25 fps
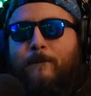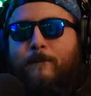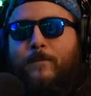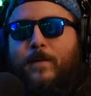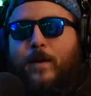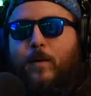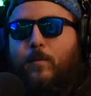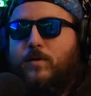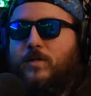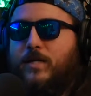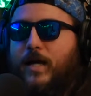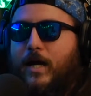
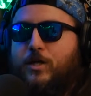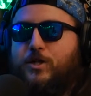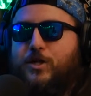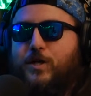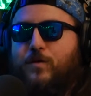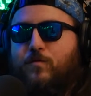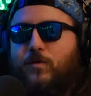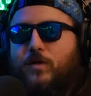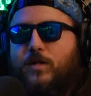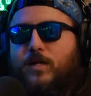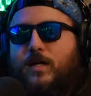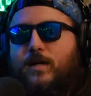It was actually
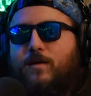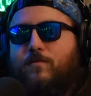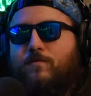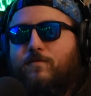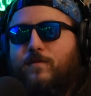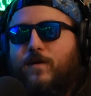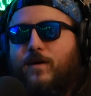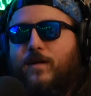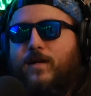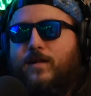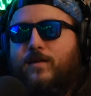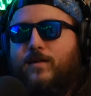really
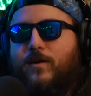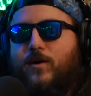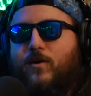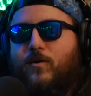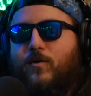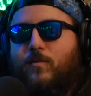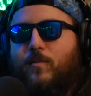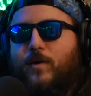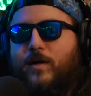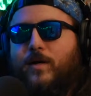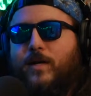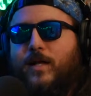funny, though,
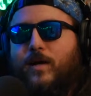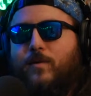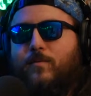when he